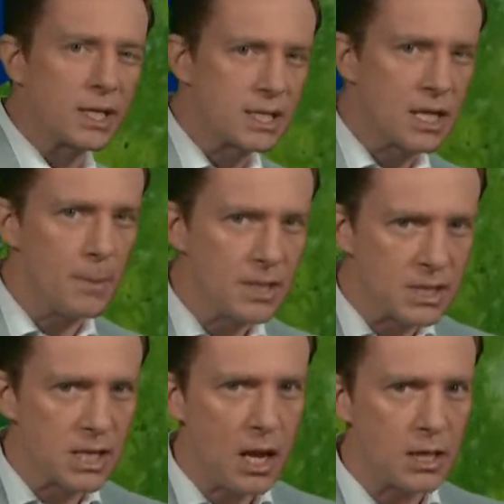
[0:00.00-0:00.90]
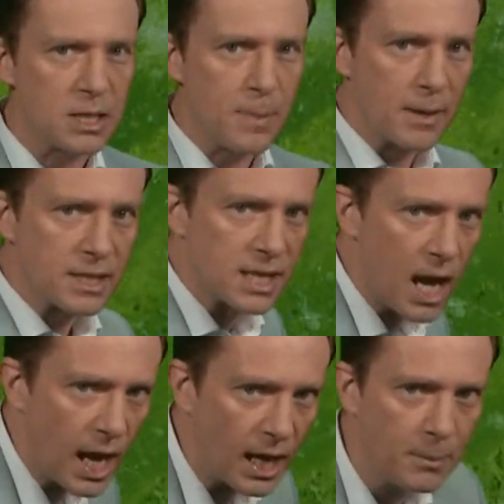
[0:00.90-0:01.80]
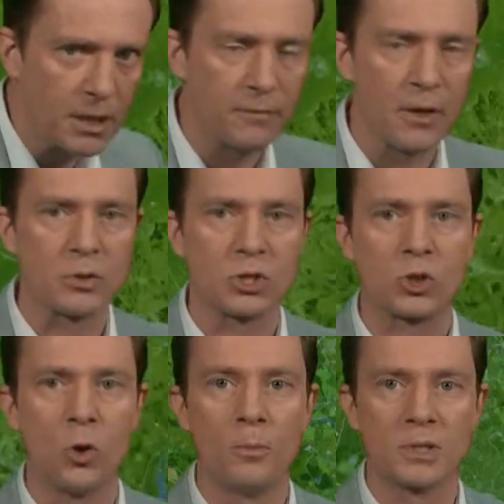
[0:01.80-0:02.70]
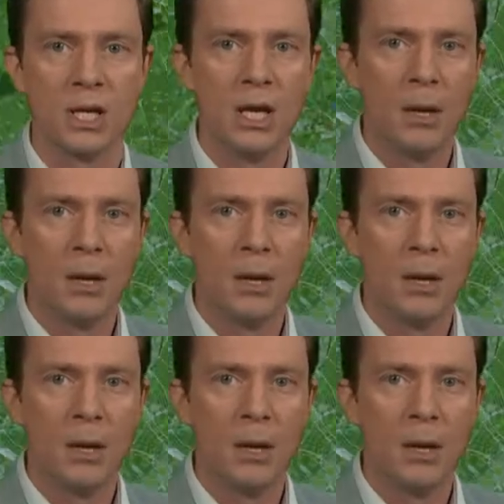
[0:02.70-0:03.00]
Some uncertainty about the timing of those storms,